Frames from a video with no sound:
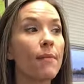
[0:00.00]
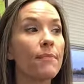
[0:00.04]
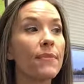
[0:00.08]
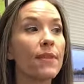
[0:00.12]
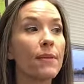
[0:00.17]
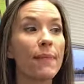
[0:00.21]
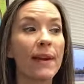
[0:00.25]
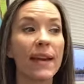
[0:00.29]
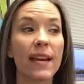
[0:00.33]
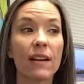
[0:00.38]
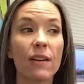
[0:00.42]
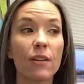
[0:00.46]
the
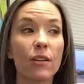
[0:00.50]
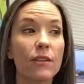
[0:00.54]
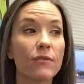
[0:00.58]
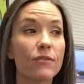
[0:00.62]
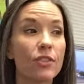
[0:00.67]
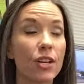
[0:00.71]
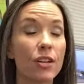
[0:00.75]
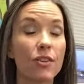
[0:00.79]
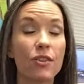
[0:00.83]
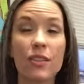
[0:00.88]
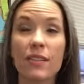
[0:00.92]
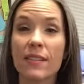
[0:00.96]
panel of
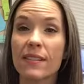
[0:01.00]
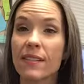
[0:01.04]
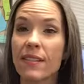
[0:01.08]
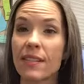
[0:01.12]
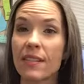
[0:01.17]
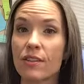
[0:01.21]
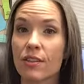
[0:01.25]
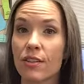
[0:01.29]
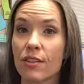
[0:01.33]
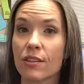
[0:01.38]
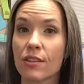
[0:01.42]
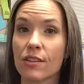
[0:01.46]
judges
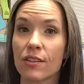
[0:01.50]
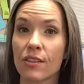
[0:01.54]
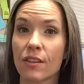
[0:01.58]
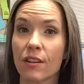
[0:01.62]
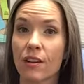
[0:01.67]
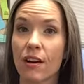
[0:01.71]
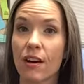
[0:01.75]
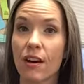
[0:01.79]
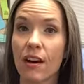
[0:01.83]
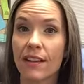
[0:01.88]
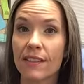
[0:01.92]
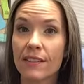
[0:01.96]
that judges our
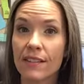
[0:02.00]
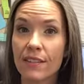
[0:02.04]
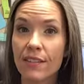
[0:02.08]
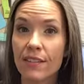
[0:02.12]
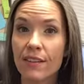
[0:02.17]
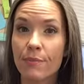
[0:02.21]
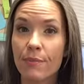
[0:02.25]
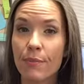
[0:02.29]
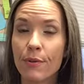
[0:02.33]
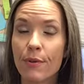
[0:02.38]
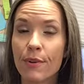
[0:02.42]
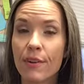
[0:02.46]

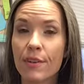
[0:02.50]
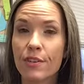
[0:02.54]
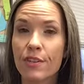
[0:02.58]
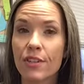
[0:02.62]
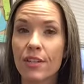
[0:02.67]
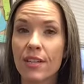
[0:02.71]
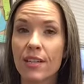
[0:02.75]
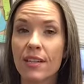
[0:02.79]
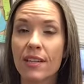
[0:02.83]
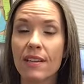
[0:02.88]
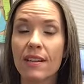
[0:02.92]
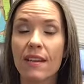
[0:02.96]
concert
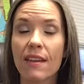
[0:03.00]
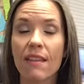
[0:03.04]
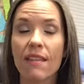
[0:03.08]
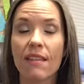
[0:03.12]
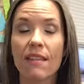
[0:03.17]
portion,